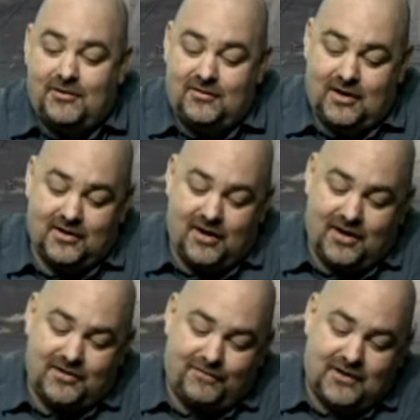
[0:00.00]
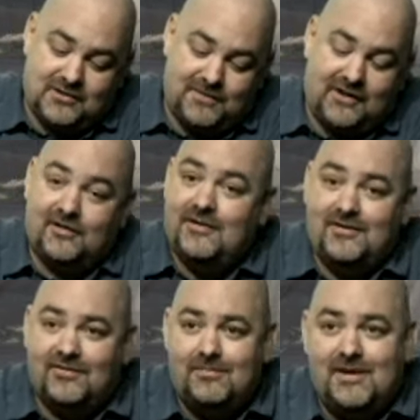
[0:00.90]
a defendant to be guilty
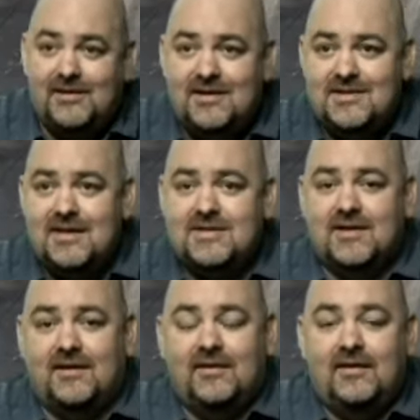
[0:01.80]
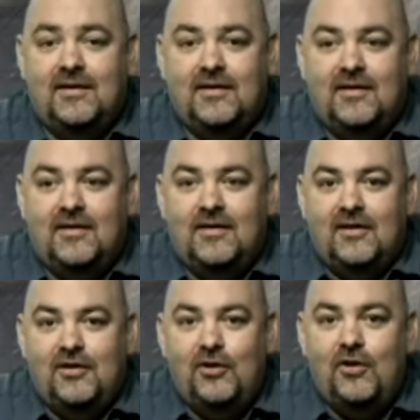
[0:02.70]
doesn't mean that he's innocent.
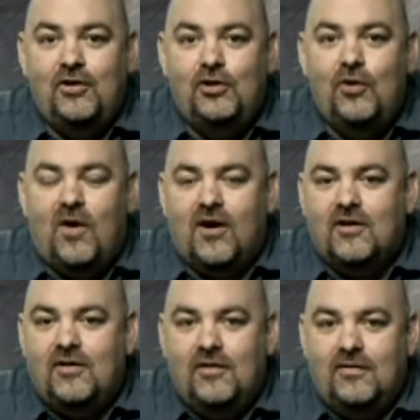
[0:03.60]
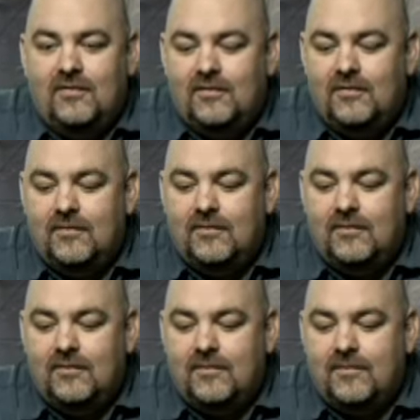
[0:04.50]
How do you define truth?
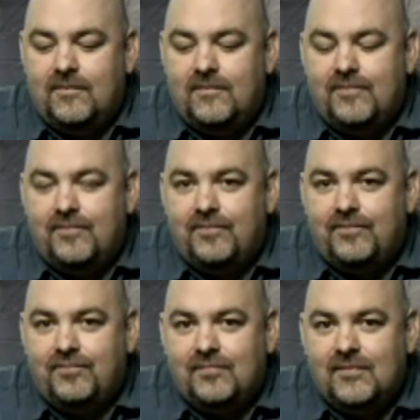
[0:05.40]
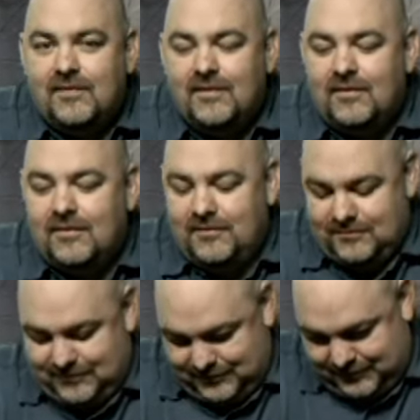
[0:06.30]
I define it as
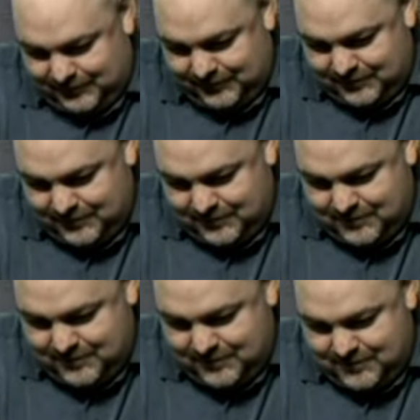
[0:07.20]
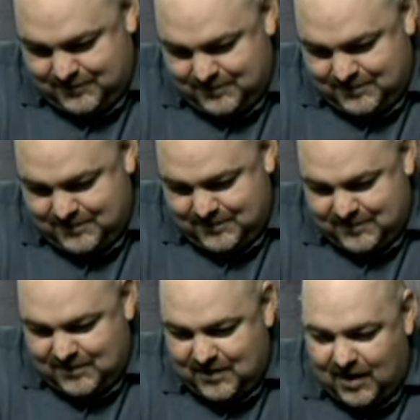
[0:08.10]
logical. Logic and truth are
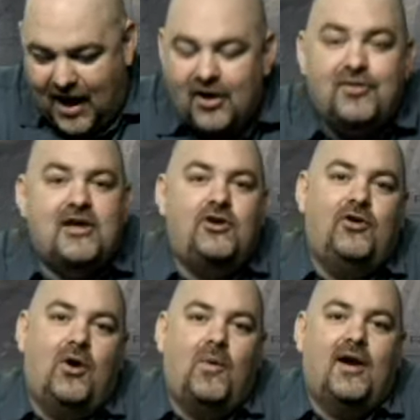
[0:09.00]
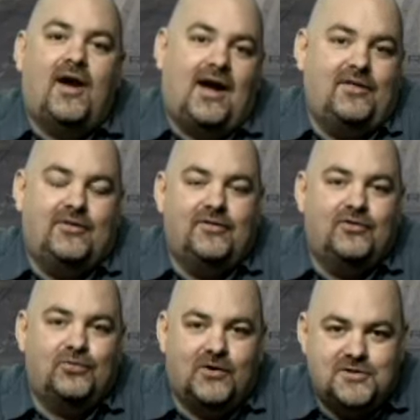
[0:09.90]
inseparable. I don't think you know what either of
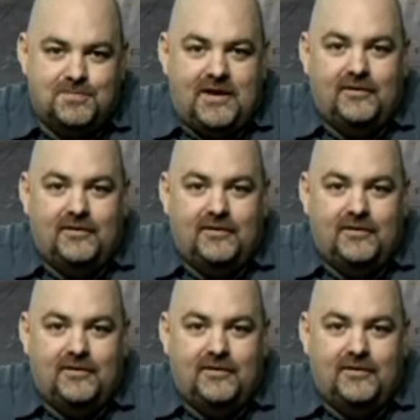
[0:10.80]
those words mean.